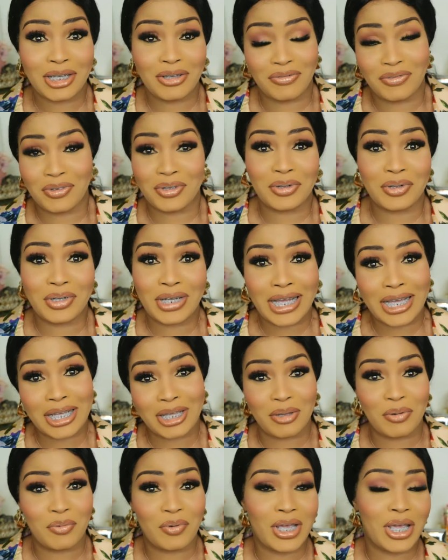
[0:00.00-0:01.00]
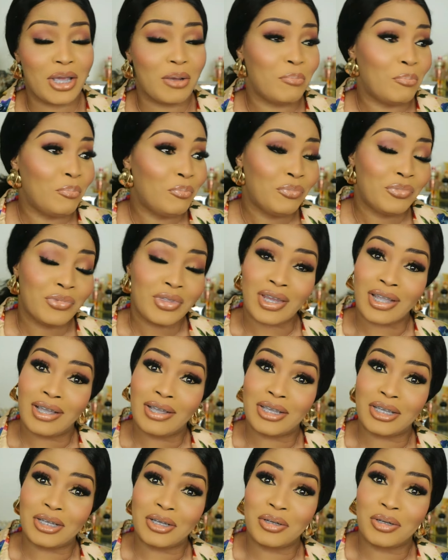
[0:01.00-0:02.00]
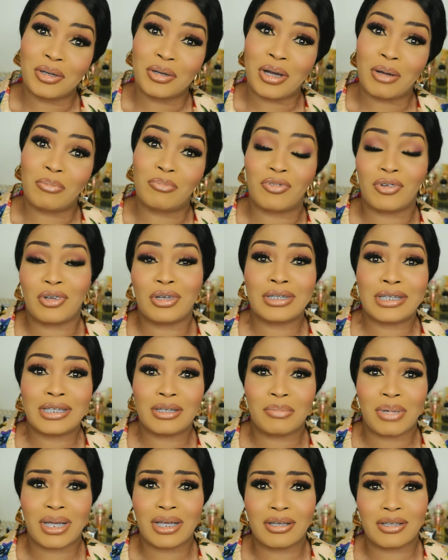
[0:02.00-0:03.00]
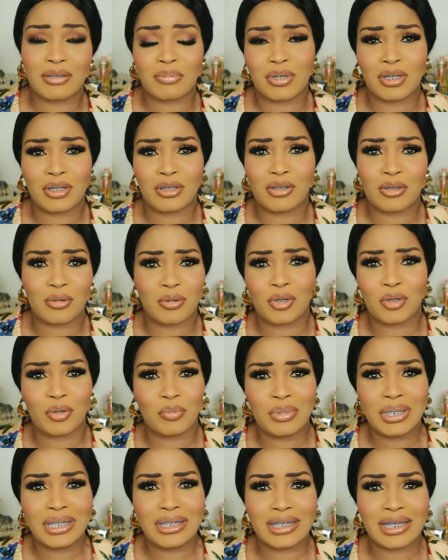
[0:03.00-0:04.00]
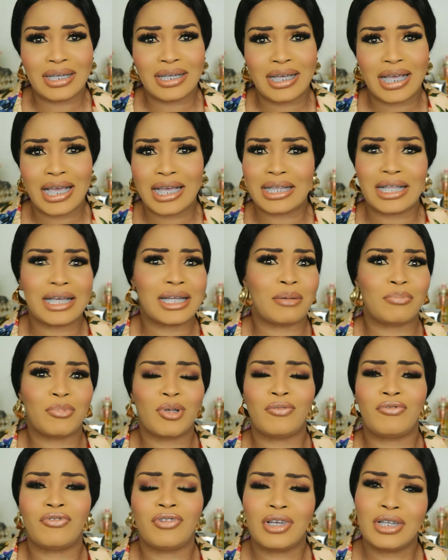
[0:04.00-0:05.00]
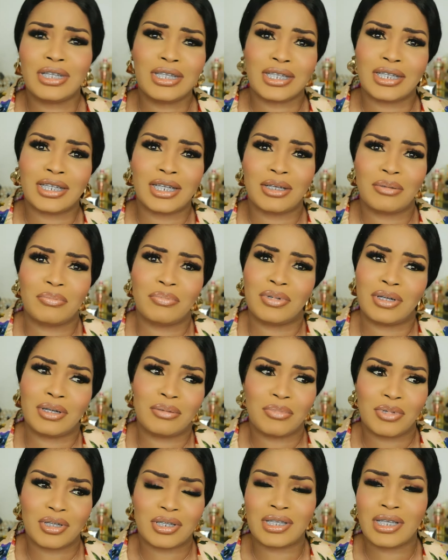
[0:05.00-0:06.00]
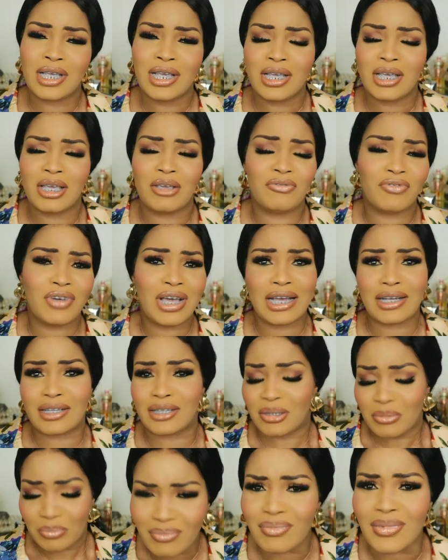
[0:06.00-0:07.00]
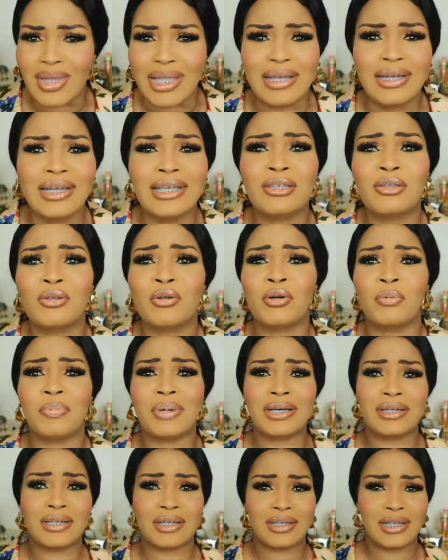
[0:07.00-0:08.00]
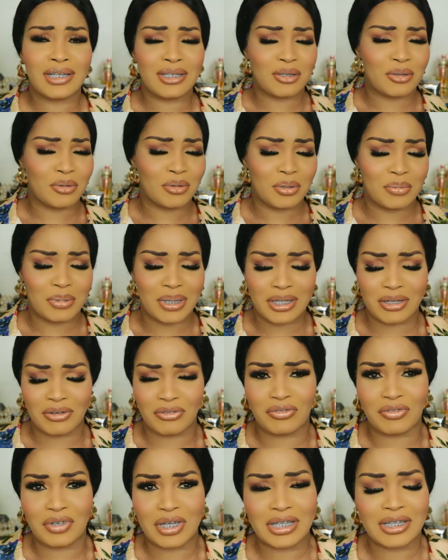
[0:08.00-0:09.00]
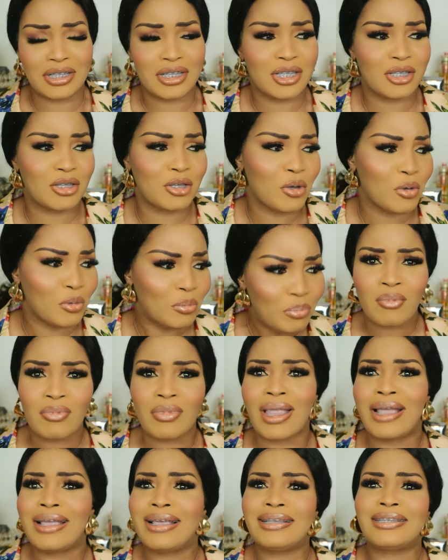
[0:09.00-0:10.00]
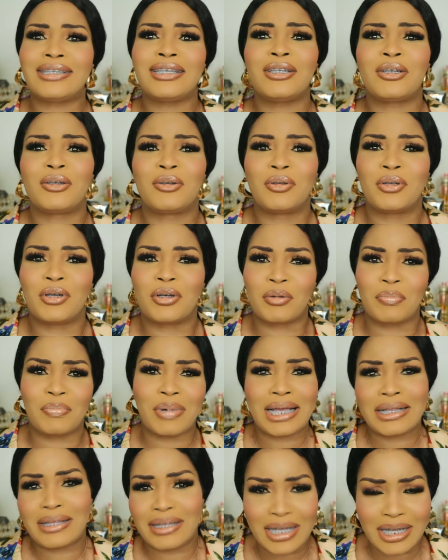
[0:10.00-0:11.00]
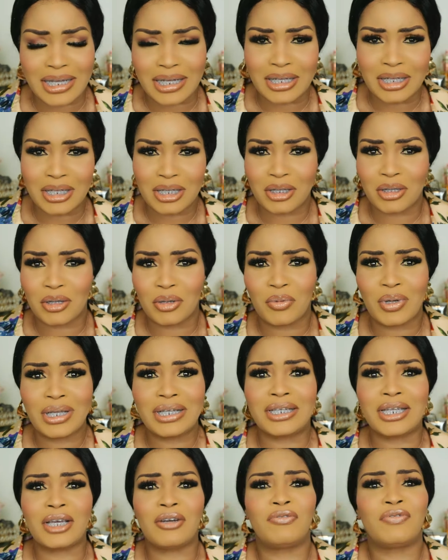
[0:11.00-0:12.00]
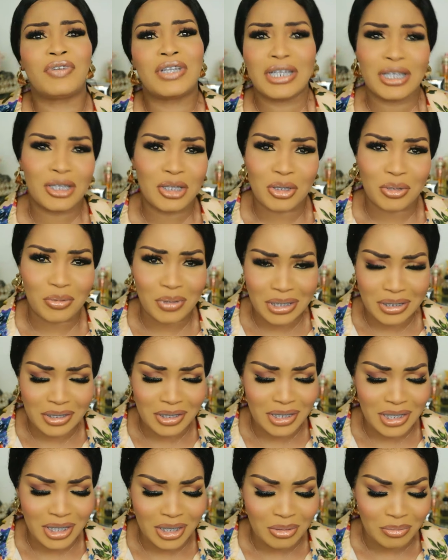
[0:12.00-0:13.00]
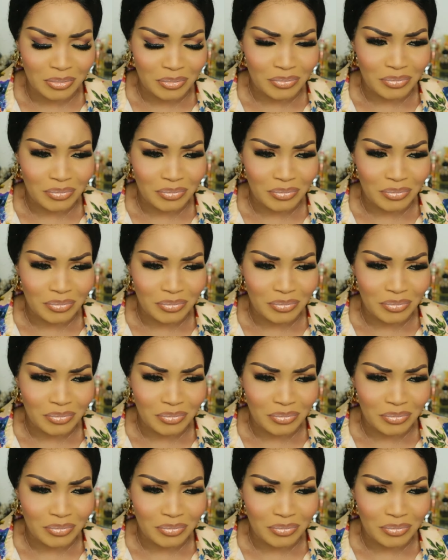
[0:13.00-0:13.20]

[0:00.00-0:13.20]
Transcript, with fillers: if you don't like the way, you know, I'm flaunting my husband on social media. And that I'm not flaunting him, I'm just, in fact, let's talk about it let's talk about it friends. So is it a good or a bad thing? You know, we're delving into it today.